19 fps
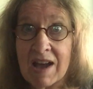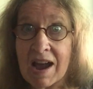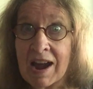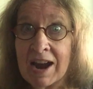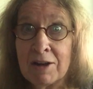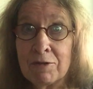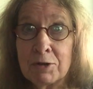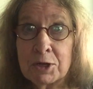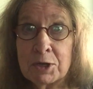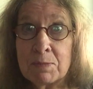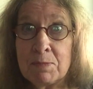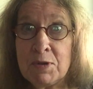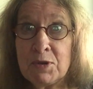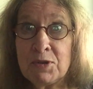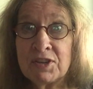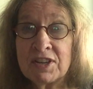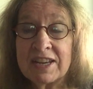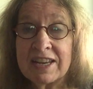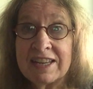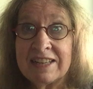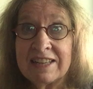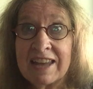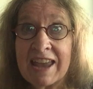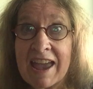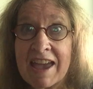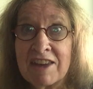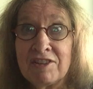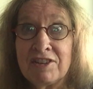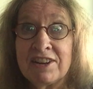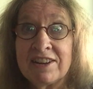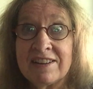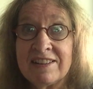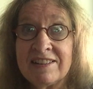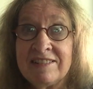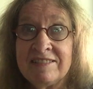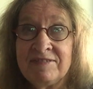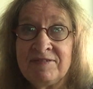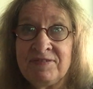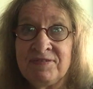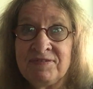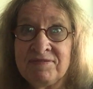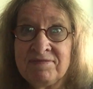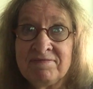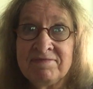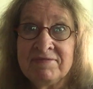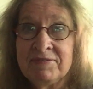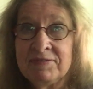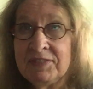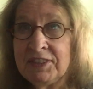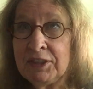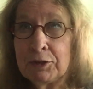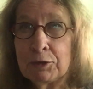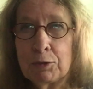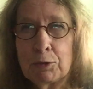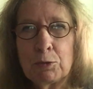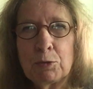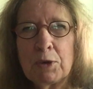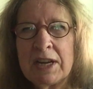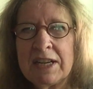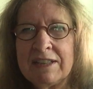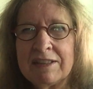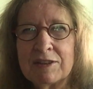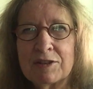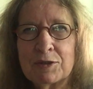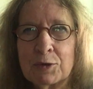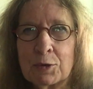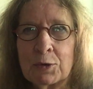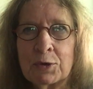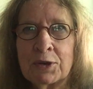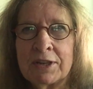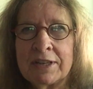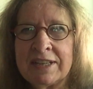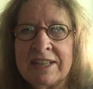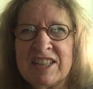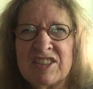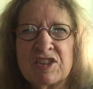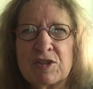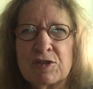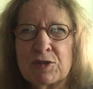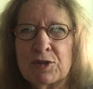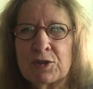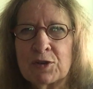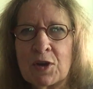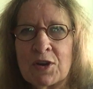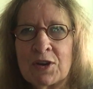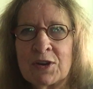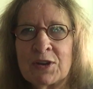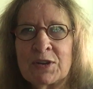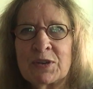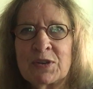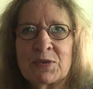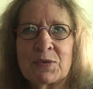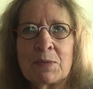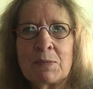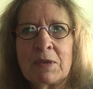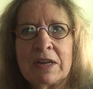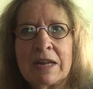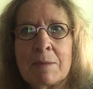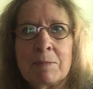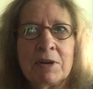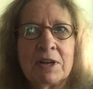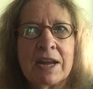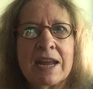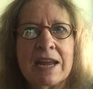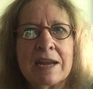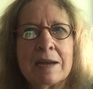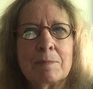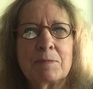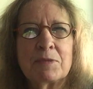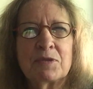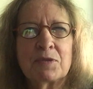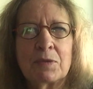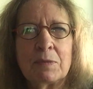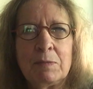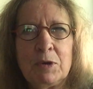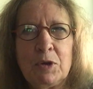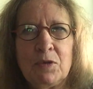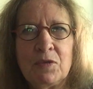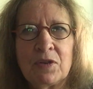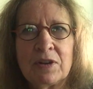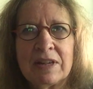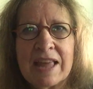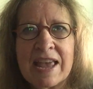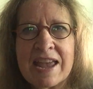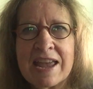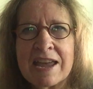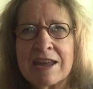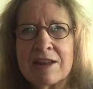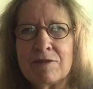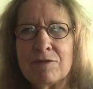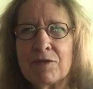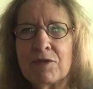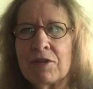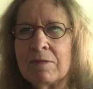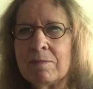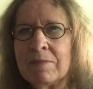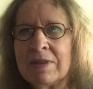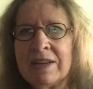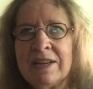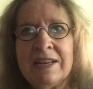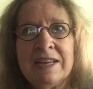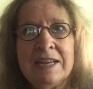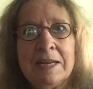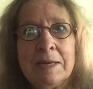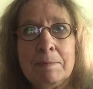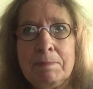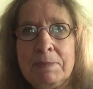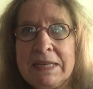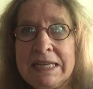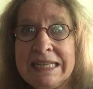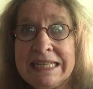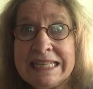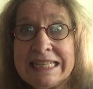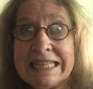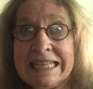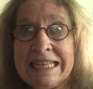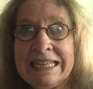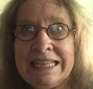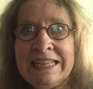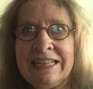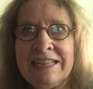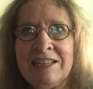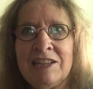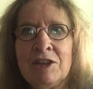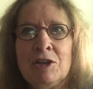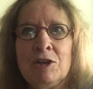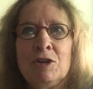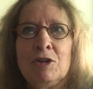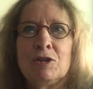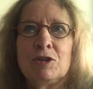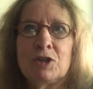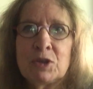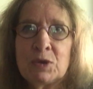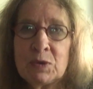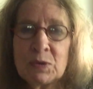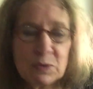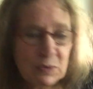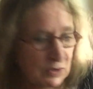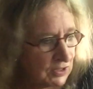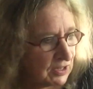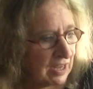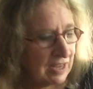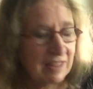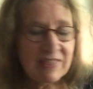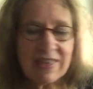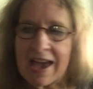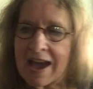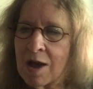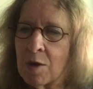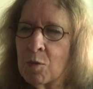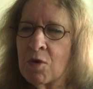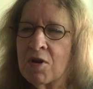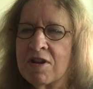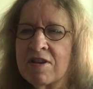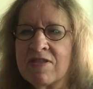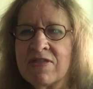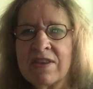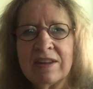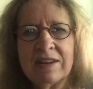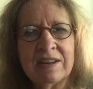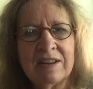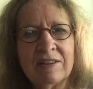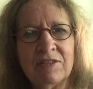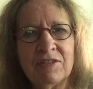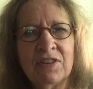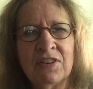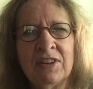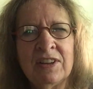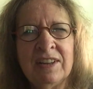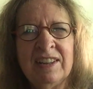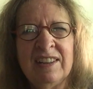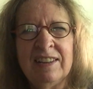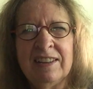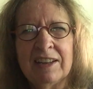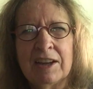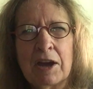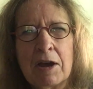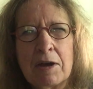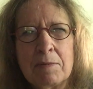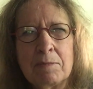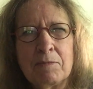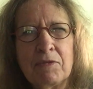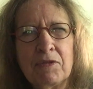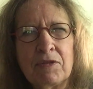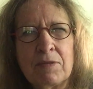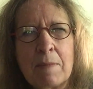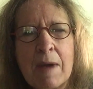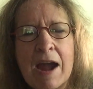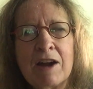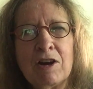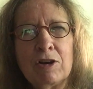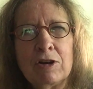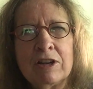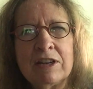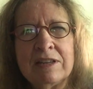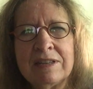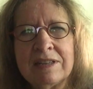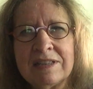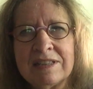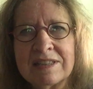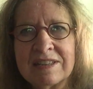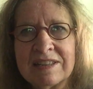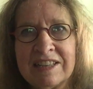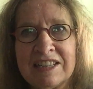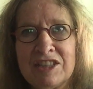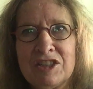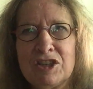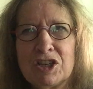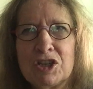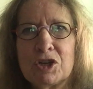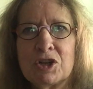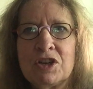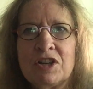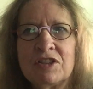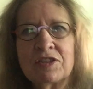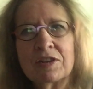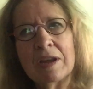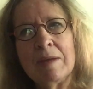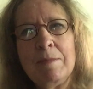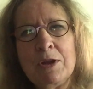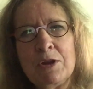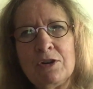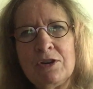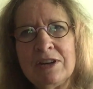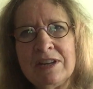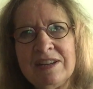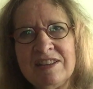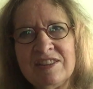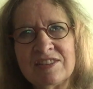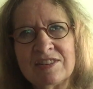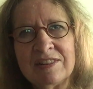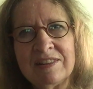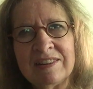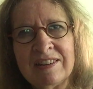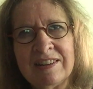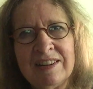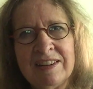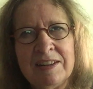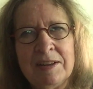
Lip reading: Irish music in Canada. These great stories and songs from the lumber camps, from Newfoundland, from BC. Tunes like that one that have come from Ireland into Indigenous communities and